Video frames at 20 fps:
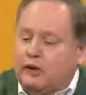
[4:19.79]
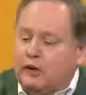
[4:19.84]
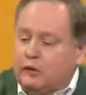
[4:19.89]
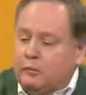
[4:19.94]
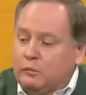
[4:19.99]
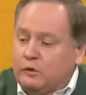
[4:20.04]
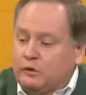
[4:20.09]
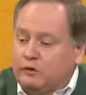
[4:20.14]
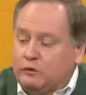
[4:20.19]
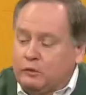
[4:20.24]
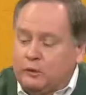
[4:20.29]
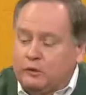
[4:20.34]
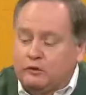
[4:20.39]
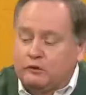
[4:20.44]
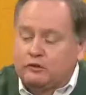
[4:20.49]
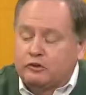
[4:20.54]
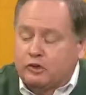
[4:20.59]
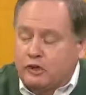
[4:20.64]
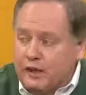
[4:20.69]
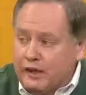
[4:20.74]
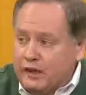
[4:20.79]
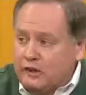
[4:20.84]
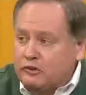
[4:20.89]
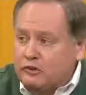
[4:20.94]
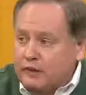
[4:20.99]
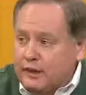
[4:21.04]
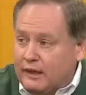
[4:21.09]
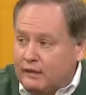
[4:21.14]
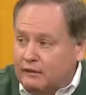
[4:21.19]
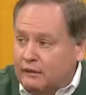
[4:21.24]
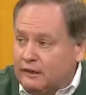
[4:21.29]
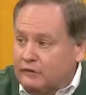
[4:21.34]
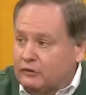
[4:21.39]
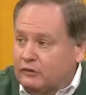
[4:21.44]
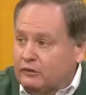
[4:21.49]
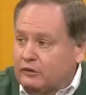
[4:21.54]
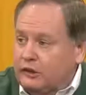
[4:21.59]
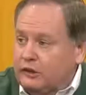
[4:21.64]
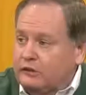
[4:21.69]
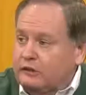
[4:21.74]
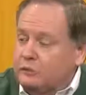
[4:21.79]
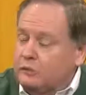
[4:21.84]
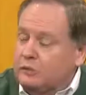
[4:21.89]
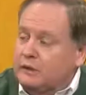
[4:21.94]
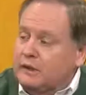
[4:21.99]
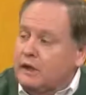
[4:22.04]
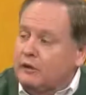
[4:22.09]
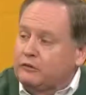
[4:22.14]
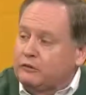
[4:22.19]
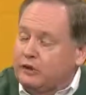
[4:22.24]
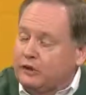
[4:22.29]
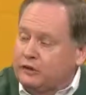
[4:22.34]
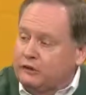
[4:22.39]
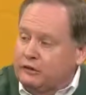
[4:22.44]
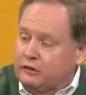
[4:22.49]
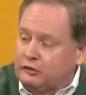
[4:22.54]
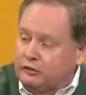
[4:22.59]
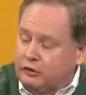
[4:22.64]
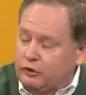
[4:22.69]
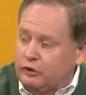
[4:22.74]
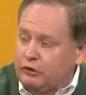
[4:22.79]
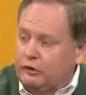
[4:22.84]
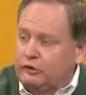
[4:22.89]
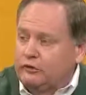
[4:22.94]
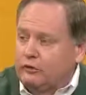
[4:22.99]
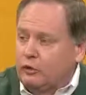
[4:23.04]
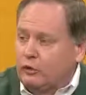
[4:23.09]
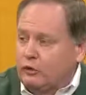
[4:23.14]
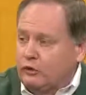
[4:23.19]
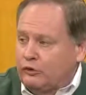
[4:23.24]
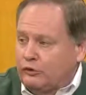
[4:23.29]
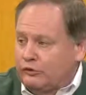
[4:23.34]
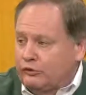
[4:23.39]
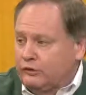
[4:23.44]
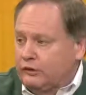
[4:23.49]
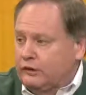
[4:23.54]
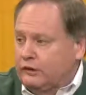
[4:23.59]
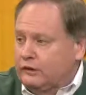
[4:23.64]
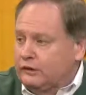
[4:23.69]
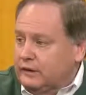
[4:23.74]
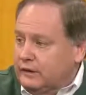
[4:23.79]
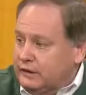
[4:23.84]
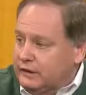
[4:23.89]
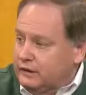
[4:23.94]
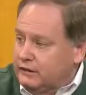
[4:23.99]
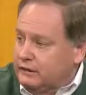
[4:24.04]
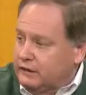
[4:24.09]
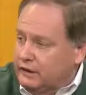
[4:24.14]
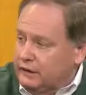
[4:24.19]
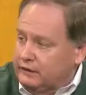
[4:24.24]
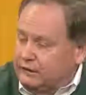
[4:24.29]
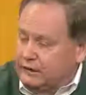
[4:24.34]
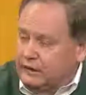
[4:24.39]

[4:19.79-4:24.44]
Our administrator changed that legislation without telling the attorneys or the city that he had done